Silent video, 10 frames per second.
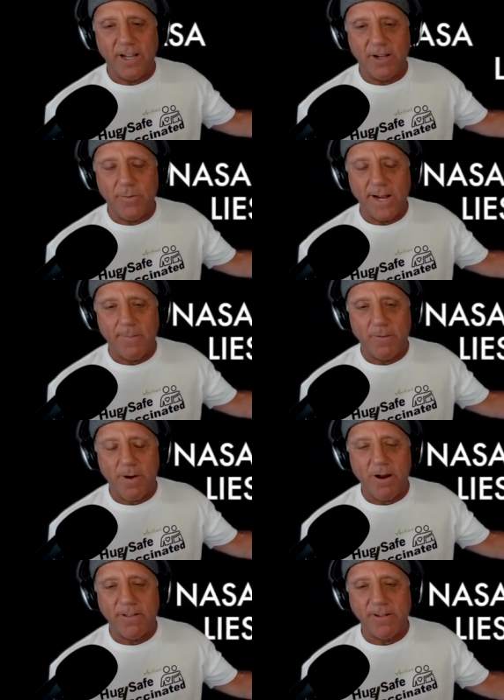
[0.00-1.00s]
you wake up
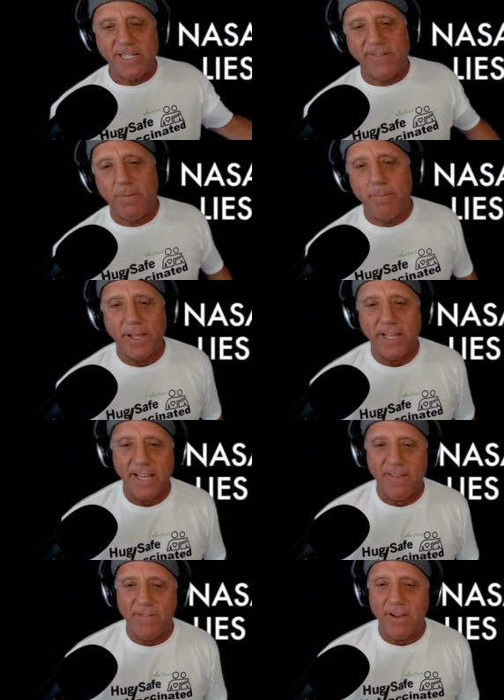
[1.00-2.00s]
tomorrow and there's 7
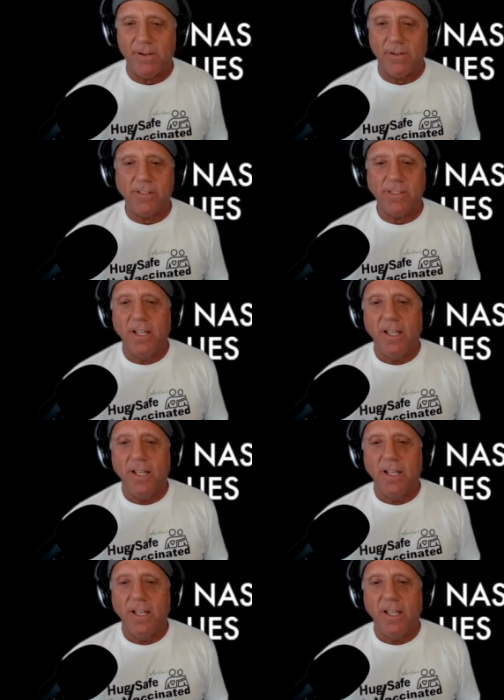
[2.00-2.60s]
billion views,